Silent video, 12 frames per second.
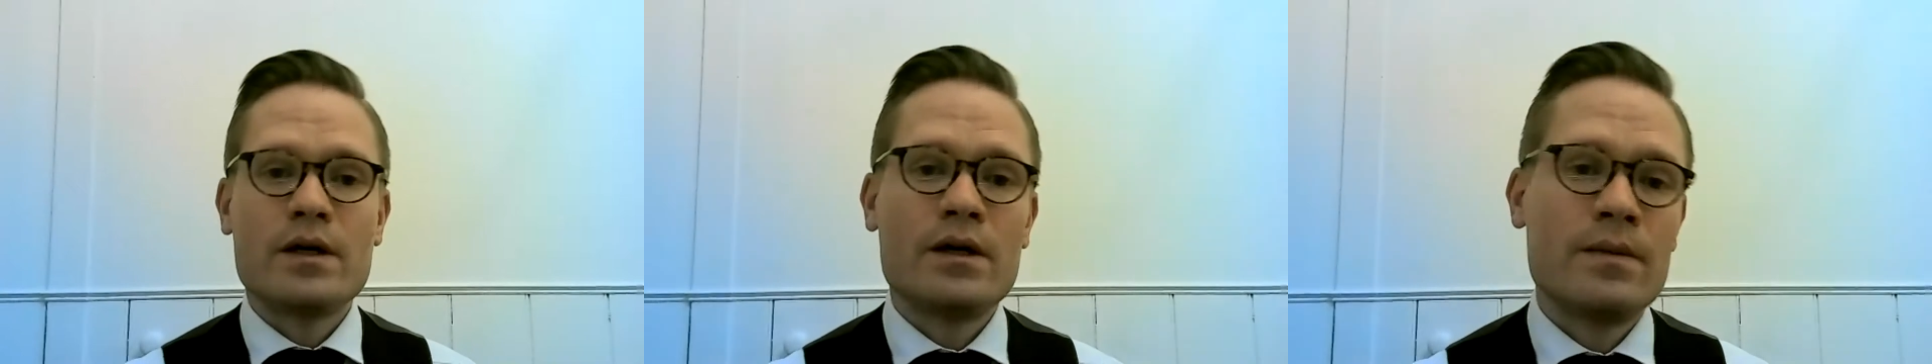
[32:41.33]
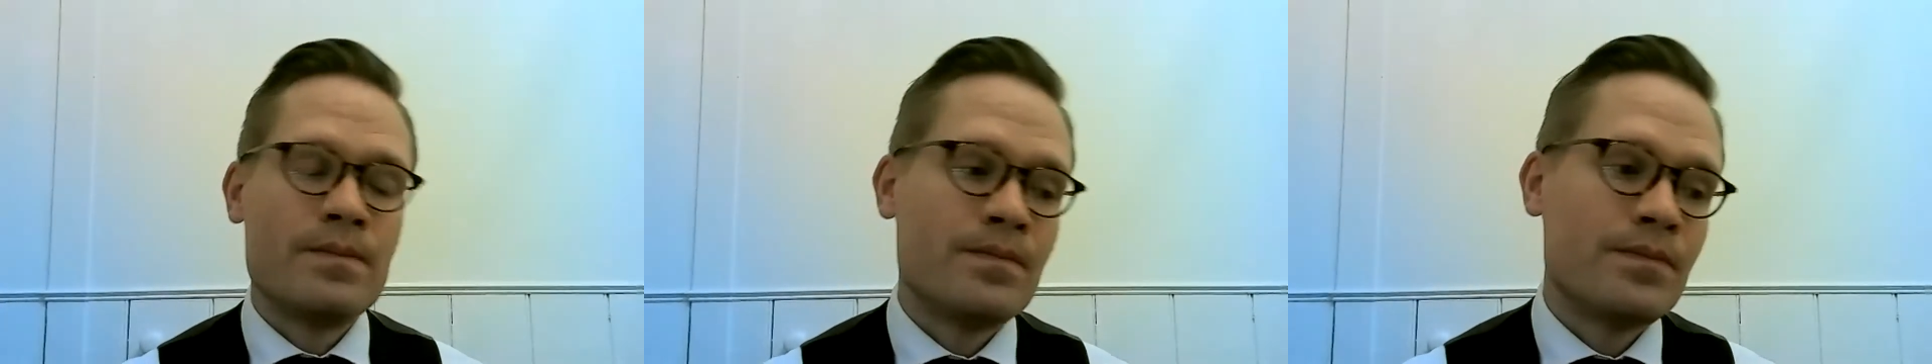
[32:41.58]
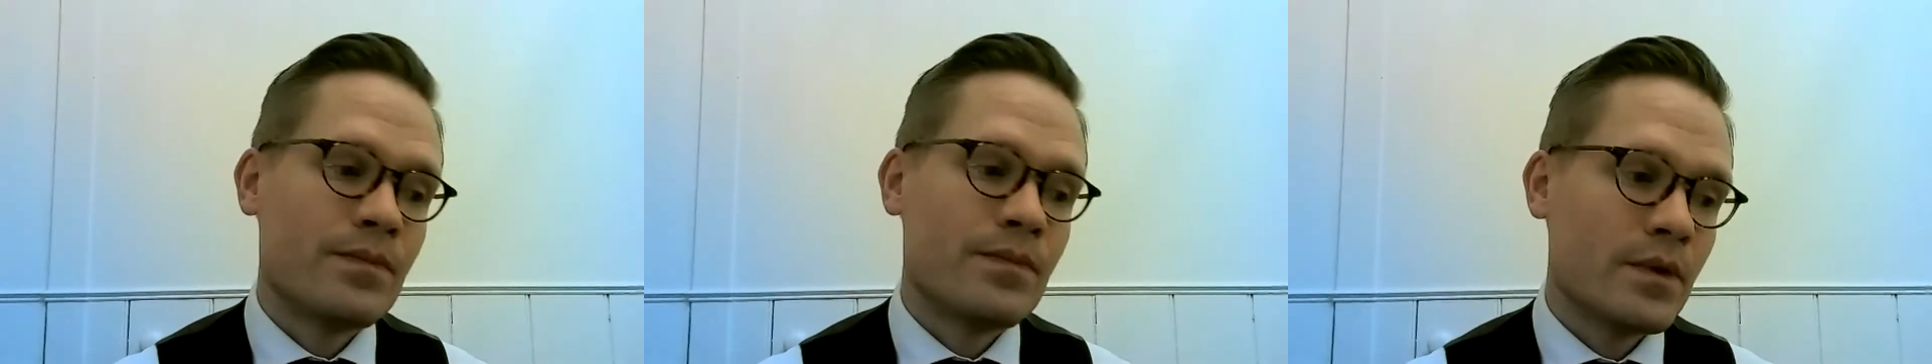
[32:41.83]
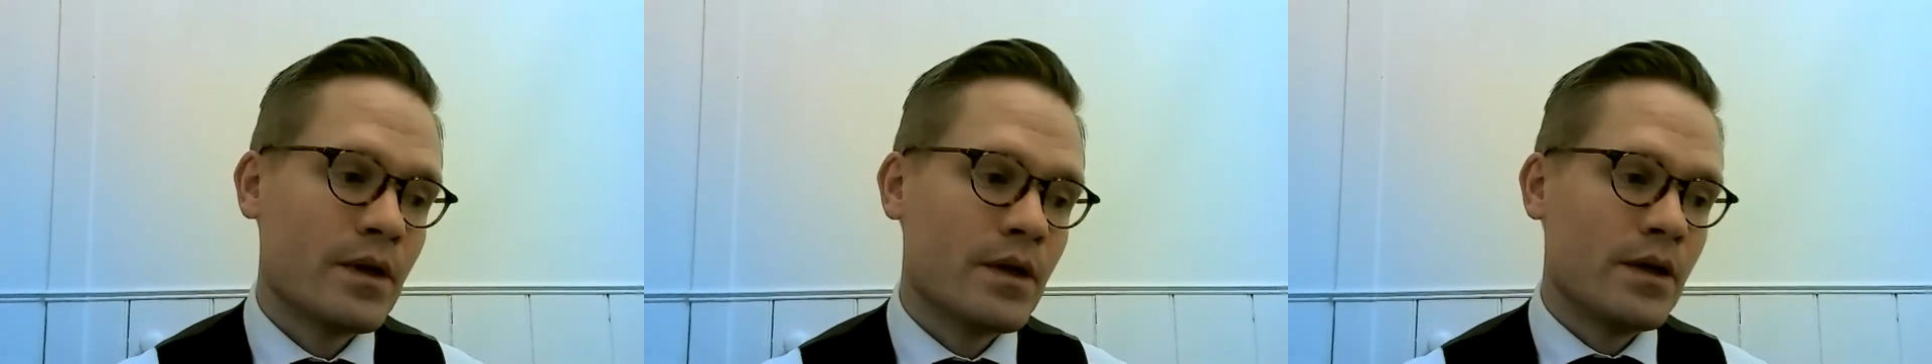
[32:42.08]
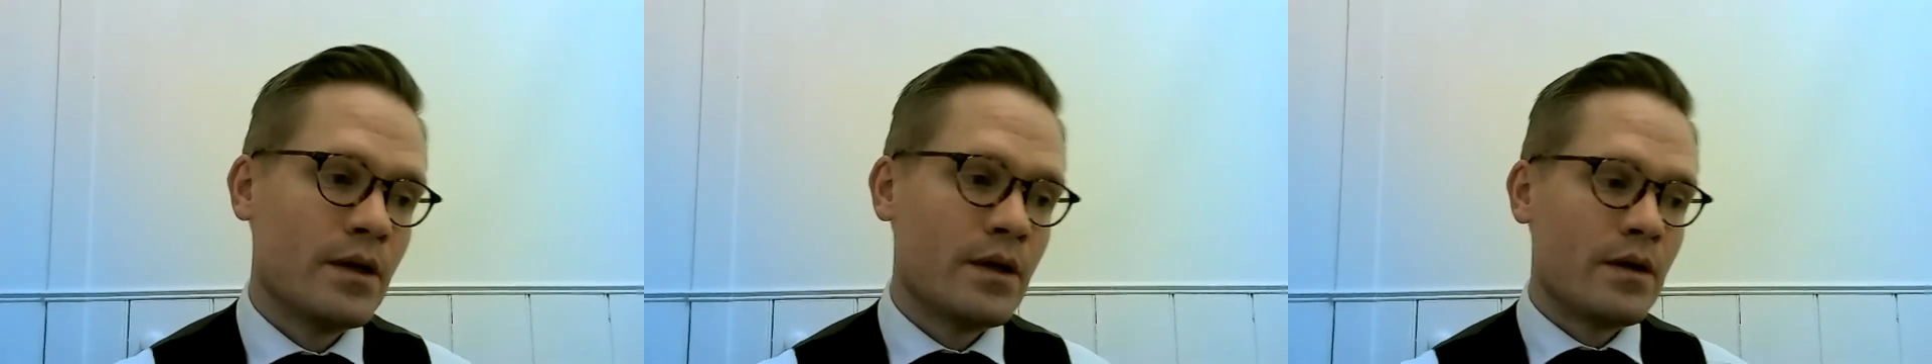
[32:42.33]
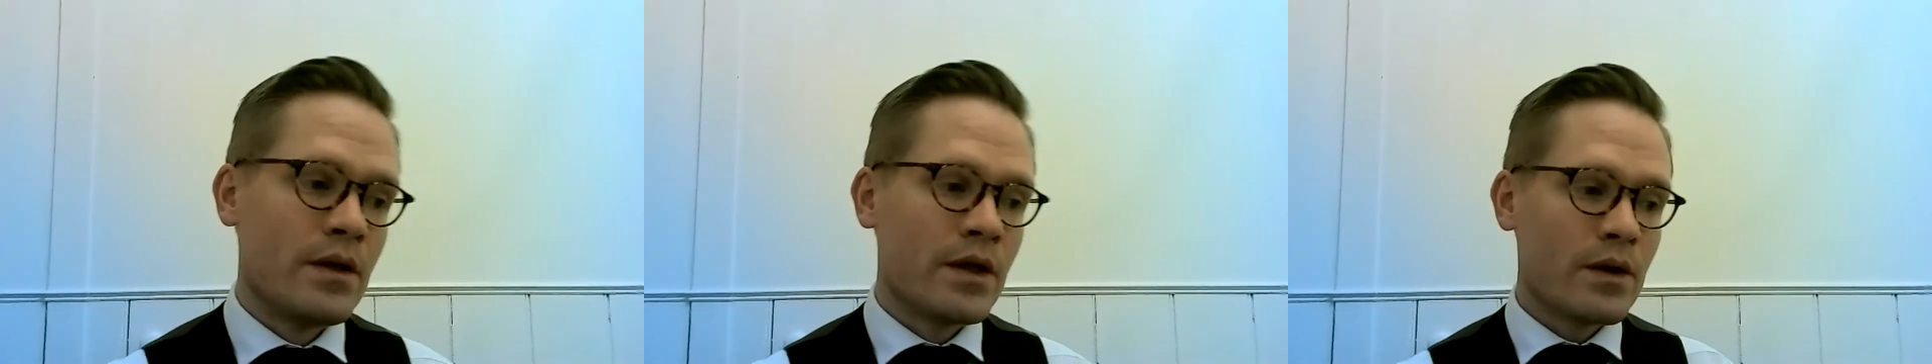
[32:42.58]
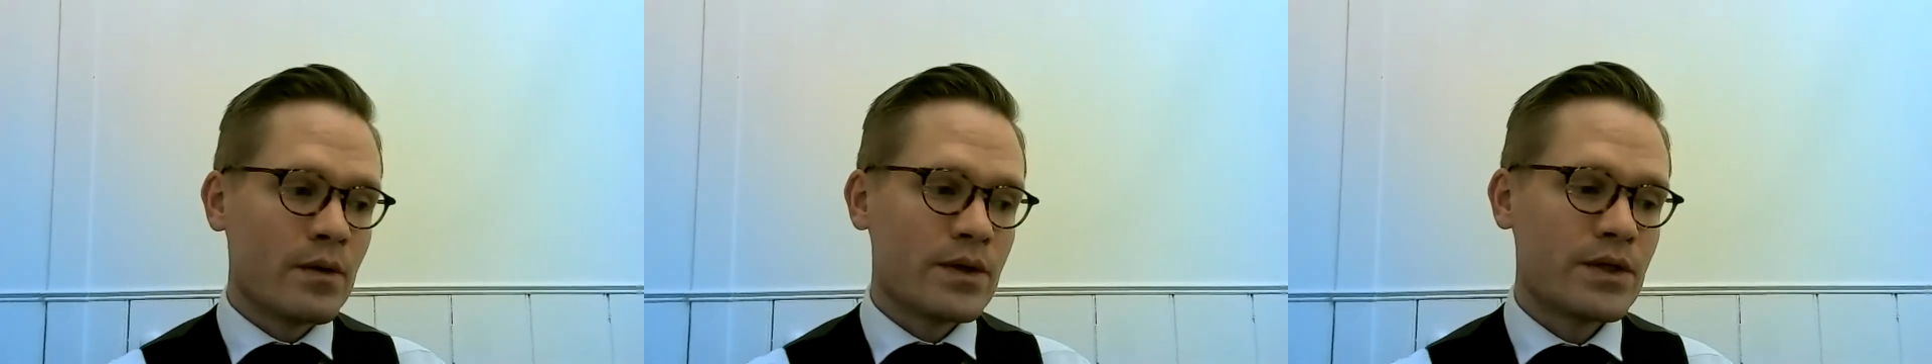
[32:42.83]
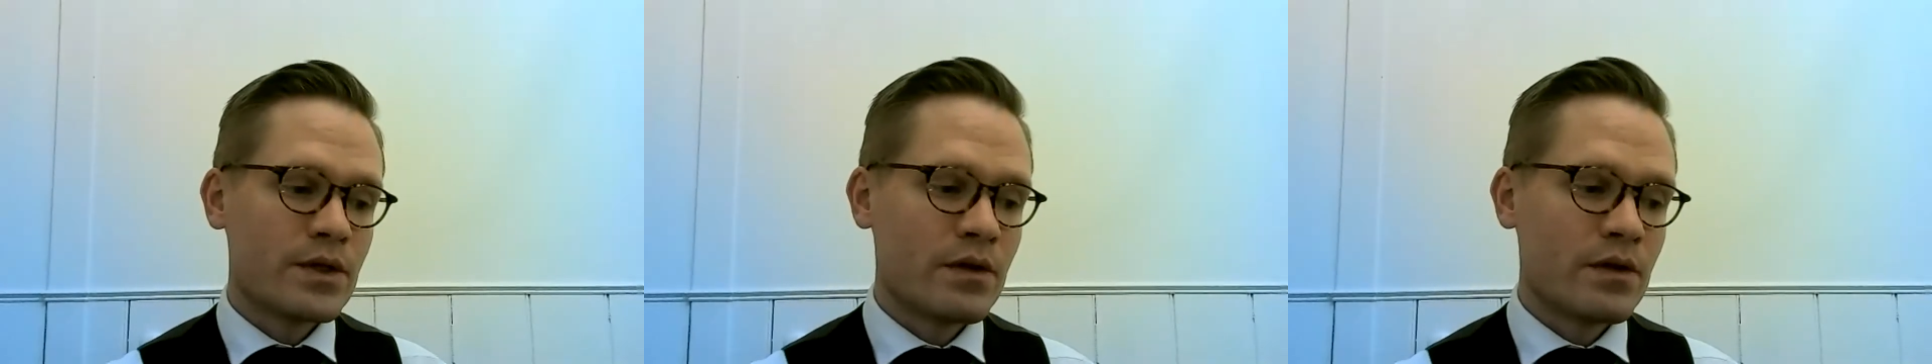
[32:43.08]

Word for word: Um, you know, I think there was